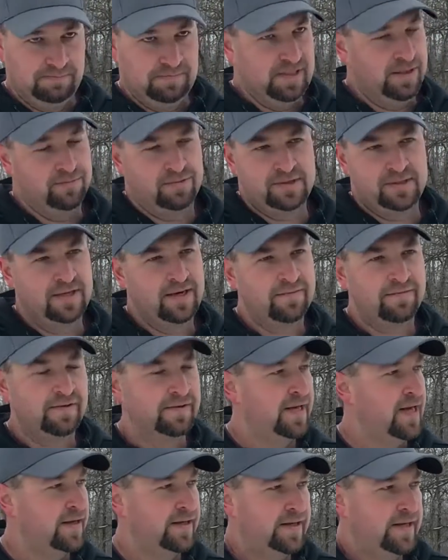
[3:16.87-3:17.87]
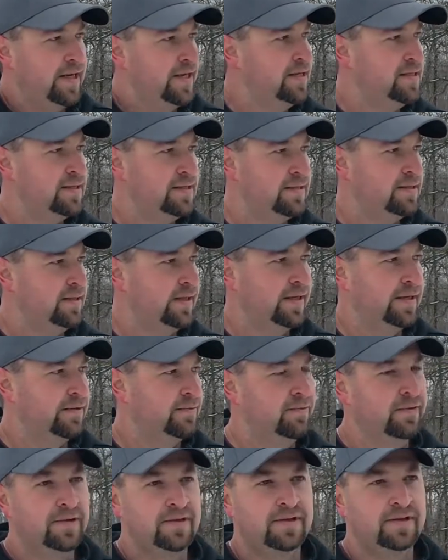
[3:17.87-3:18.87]
it was never that case. Like
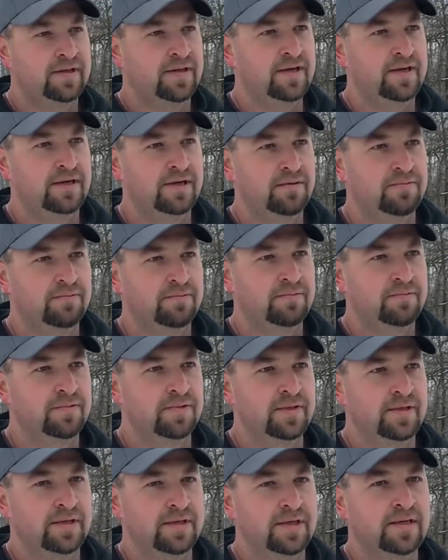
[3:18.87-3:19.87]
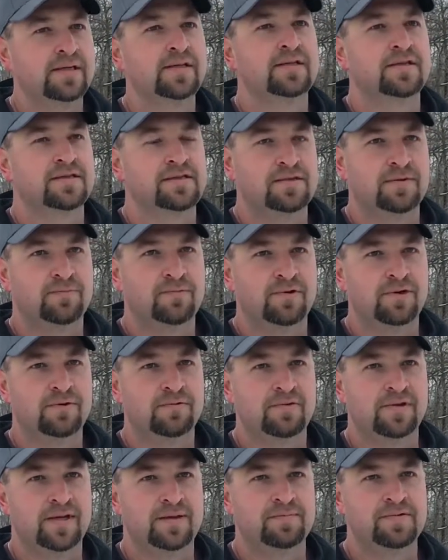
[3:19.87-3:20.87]
with when the
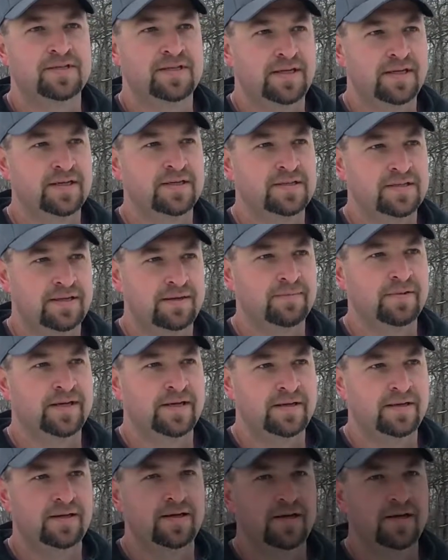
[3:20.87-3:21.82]
support with MC, it seemed like